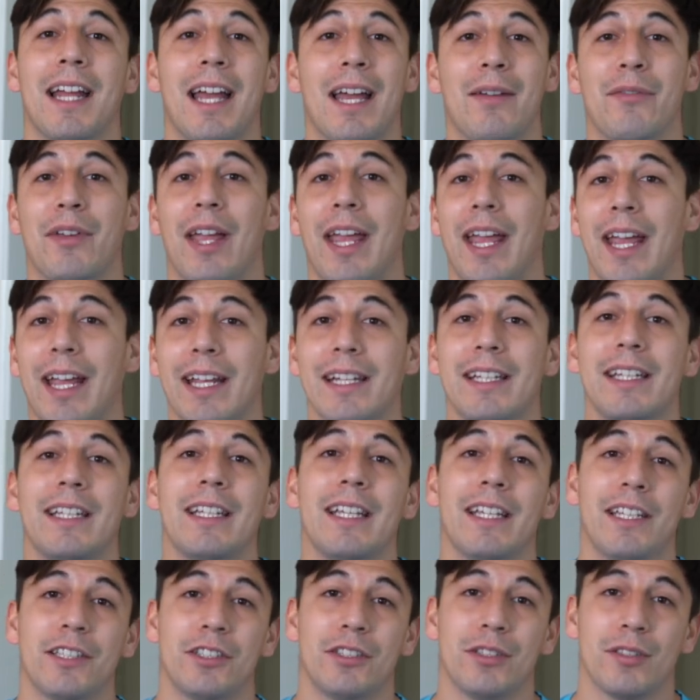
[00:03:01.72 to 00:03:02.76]
have any
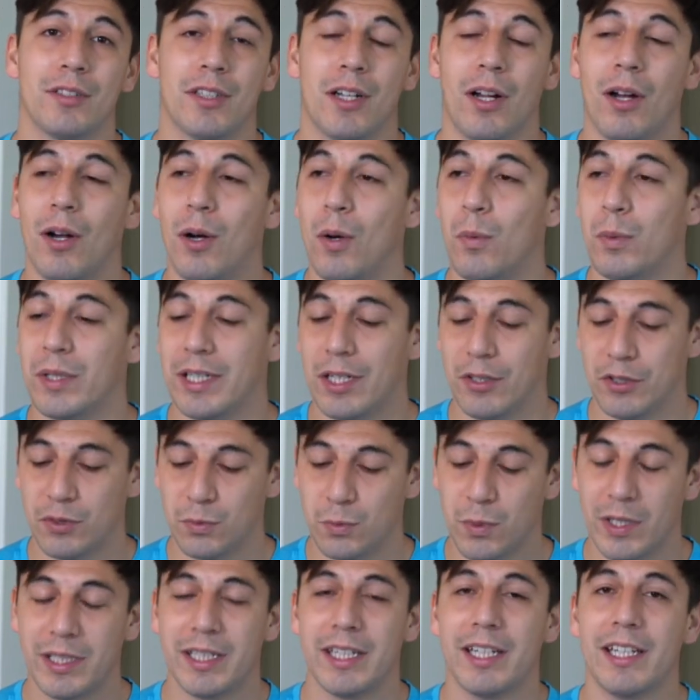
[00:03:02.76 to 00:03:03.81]
issues at all when I was
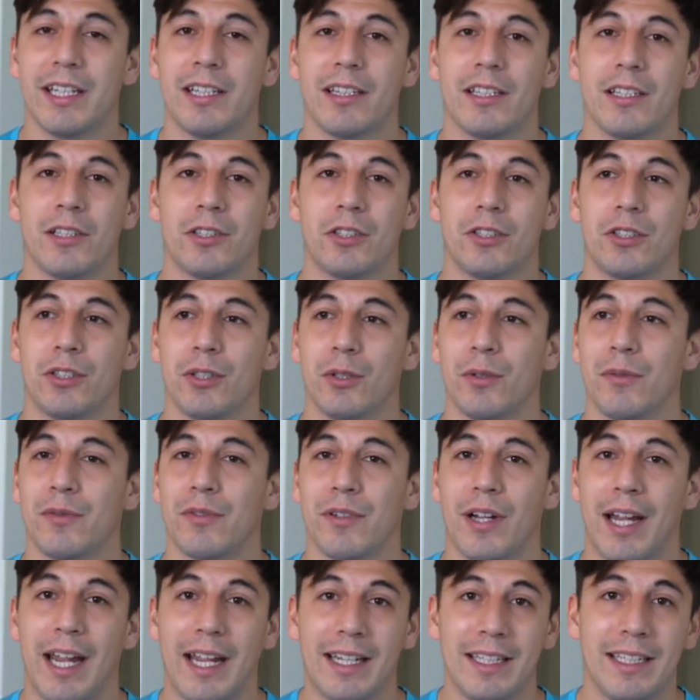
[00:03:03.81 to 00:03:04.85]
running in this shoe
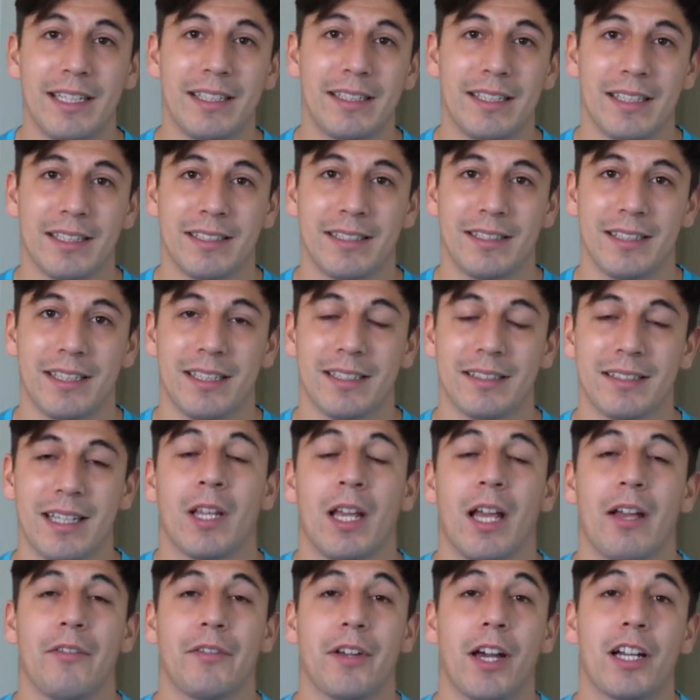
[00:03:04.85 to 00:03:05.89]
for any distance.
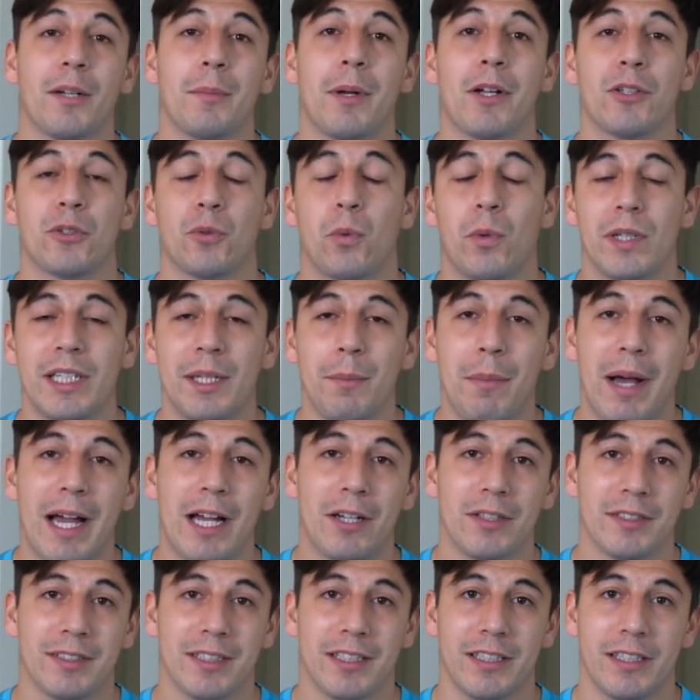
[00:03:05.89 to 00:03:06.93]
We've gotten about 20
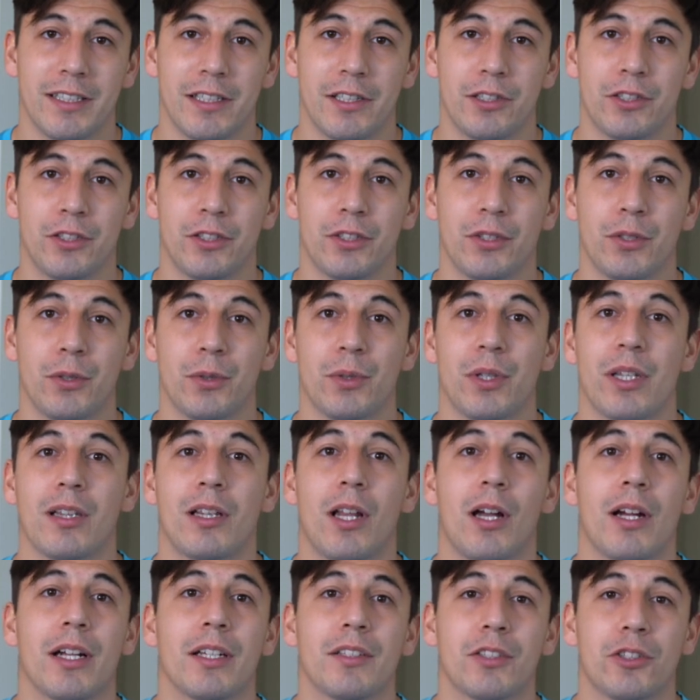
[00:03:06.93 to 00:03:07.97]
miles in this shoe, the
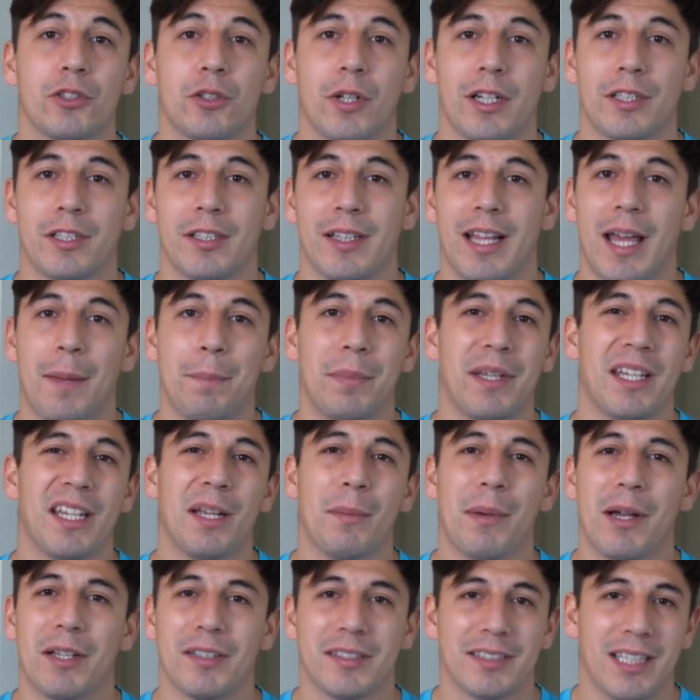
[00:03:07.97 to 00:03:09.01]
longest stretch of that being
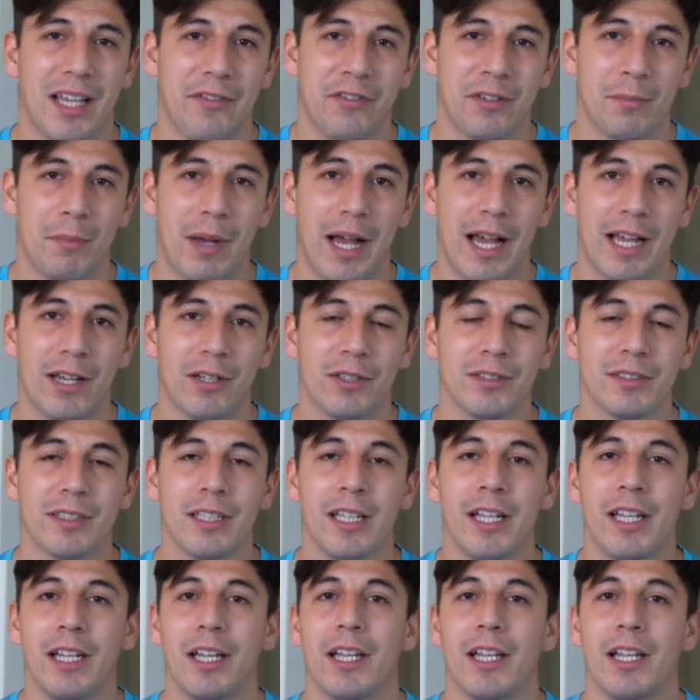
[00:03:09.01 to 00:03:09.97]
about 7 miles.